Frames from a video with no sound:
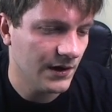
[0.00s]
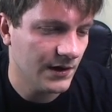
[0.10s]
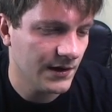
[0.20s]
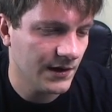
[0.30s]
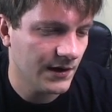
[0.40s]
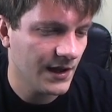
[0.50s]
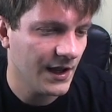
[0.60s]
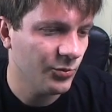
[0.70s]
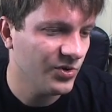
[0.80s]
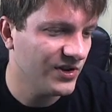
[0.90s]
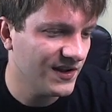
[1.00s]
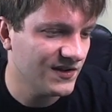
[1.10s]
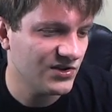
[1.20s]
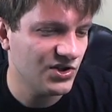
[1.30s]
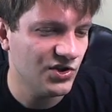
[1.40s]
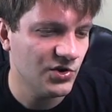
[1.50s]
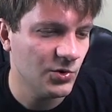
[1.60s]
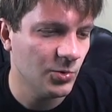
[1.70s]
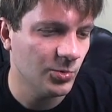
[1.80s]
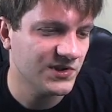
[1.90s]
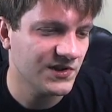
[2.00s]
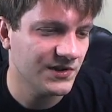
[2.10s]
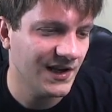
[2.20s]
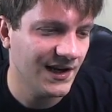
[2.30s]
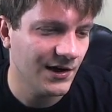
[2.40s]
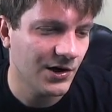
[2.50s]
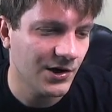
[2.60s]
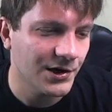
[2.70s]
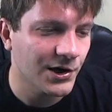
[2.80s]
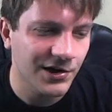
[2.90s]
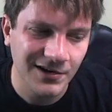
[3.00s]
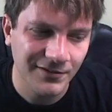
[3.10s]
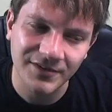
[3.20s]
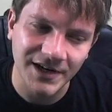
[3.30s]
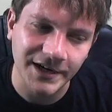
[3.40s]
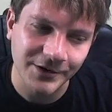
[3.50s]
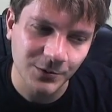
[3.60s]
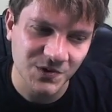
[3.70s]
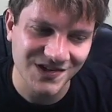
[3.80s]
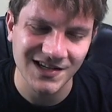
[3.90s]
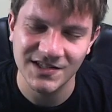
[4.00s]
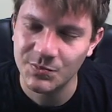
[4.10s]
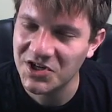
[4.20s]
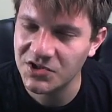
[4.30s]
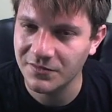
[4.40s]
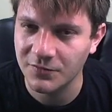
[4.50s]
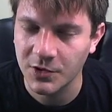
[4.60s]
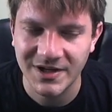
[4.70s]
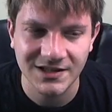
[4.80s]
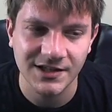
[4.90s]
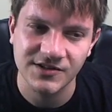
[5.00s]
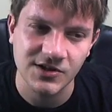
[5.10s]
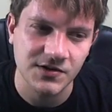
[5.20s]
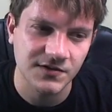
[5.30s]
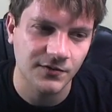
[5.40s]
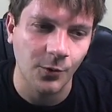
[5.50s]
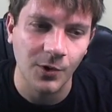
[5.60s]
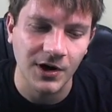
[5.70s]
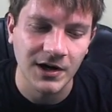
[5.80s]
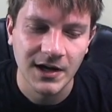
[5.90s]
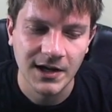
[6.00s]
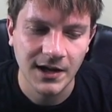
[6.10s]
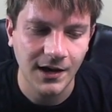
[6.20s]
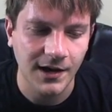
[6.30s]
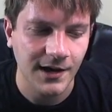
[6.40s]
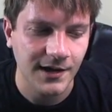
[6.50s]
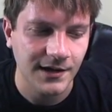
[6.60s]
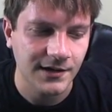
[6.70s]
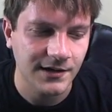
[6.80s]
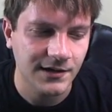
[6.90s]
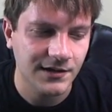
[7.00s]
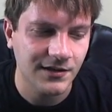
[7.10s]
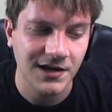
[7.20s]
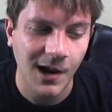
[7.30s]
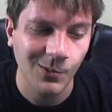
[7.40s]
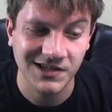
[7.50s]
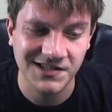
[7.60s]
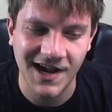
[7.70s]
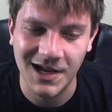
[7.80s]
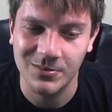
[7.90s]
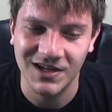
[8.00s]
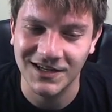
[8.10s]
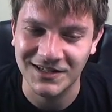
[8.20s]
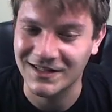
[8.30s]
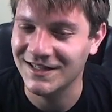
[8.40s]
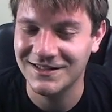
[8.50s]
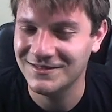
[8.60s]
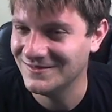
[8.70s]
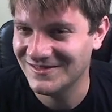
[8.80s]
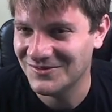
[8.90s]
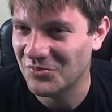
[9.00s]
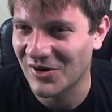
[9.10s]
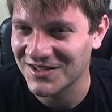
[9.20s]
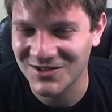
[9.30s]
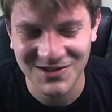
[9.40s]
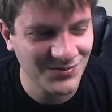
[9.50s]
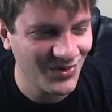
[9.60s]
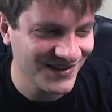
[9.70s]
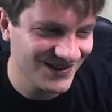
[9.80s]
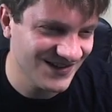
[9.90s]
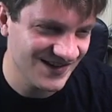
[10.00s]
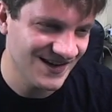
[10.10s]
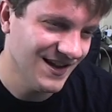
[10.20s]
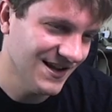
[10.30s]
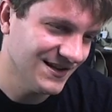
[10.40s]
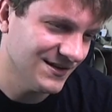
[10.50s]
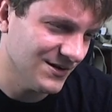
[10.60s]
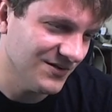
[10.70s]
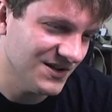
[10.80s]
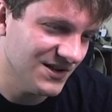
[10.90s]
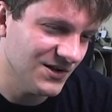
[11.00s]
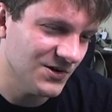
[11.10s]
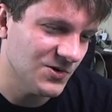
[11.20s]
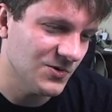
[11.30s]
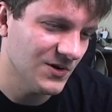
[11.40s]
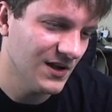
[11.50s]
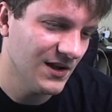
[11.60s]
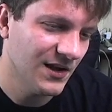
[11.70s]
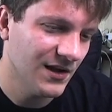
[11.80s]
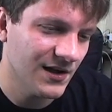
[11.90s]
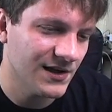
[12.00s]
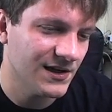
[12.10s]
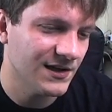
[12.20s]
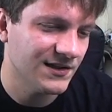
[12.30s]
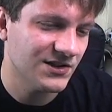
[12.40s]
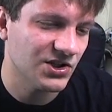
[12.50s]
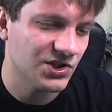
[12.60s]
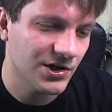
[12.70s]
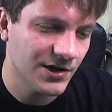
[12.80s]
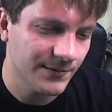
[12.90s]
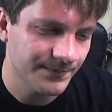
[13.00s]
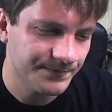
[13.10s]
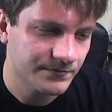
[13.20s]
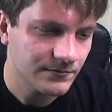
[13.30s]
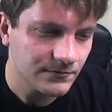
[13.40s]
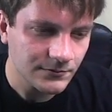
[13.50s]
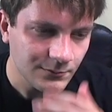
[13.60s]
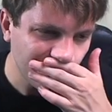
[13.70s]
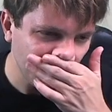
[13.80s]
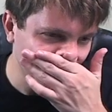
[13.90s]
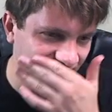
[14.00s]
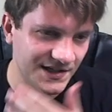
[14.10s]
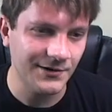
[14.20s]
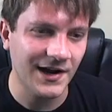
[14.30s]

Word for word: uh, output this to what's called a HAR file, which is a special format that's used for uh, the network tab in like browser inspectors. If we do uh, dash dash har, you'll see it'll